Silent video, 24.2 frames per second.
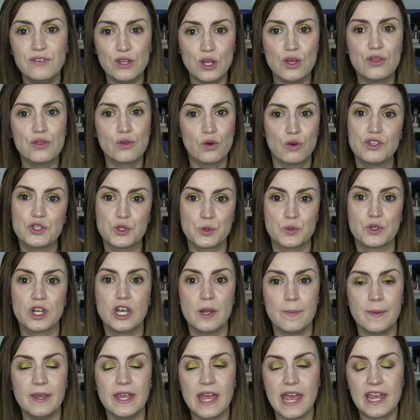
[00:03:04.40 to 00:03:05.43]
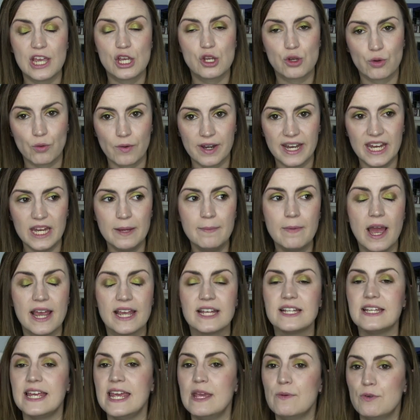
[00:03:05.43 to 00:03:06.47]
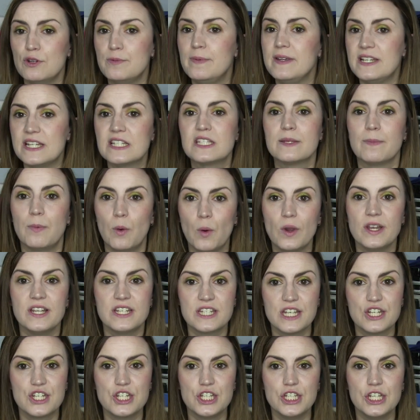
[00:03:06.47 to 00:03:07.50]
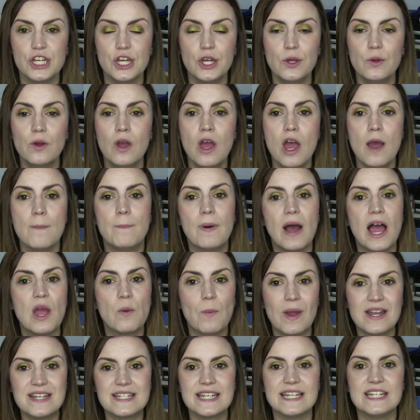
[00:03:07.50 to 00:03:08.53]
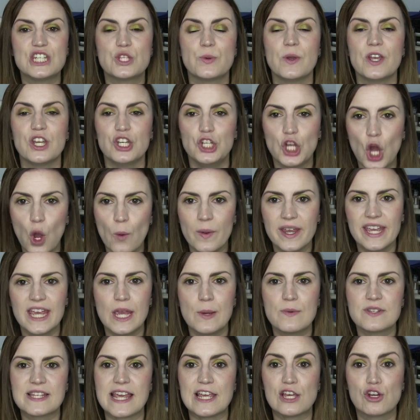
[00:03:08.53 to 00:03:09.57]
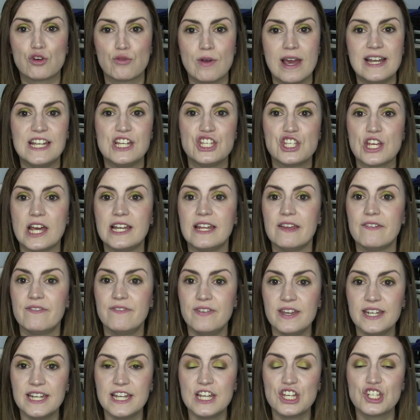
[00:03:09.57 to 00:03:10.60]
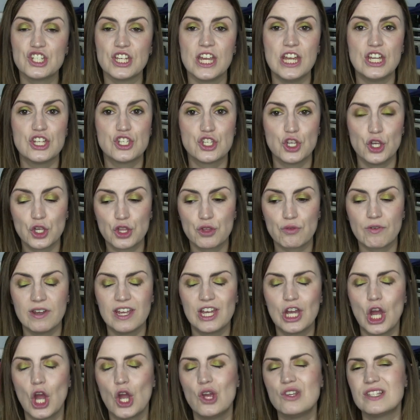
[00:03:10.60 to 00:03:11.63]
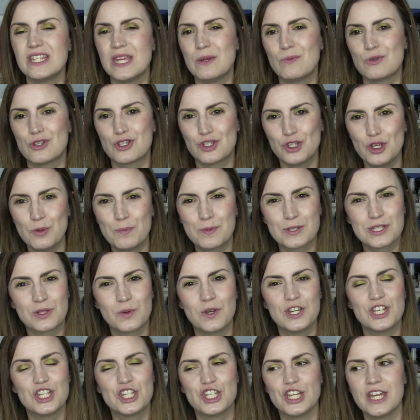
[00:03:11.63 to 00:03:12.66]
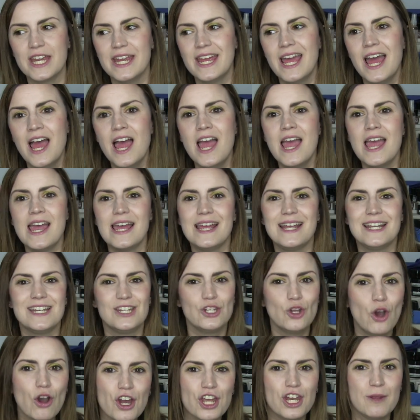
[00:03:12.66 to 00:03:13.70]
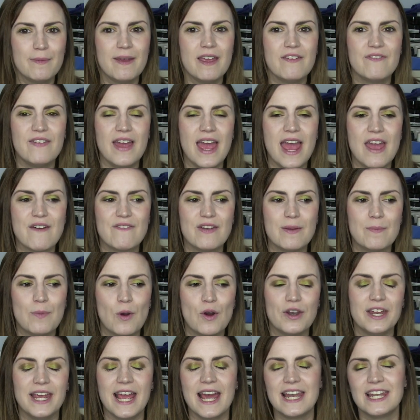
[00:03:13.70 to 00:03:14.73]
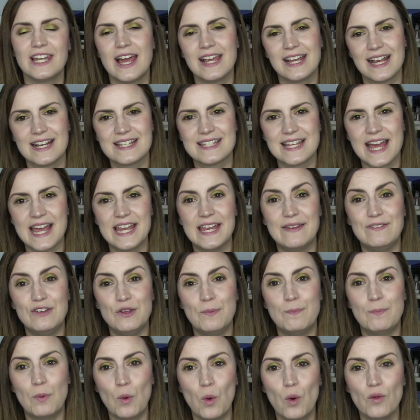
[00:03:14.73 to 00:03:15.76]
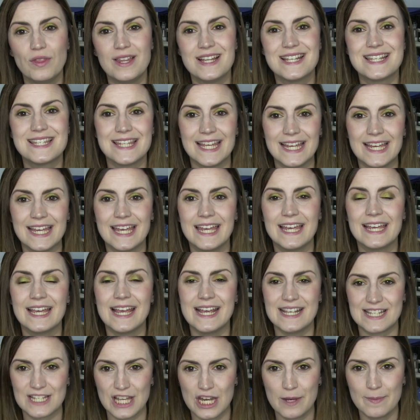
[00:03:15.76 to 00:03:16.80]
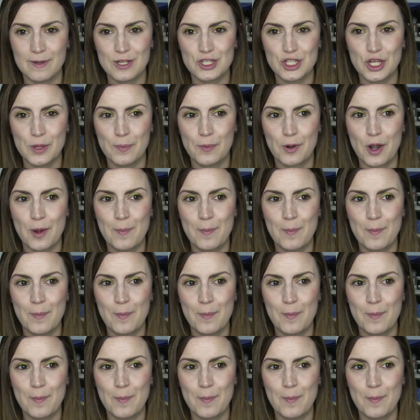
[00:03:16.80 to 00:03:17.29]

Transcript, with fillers: you thought this was going to be a cream, I could, it would be disappointing to you. But I went into it knowing it was a Crelly jelly finish. It took three coats. It was super squishy. Not going to be for everybody. And like I say, if you bought this thinking it's going to be super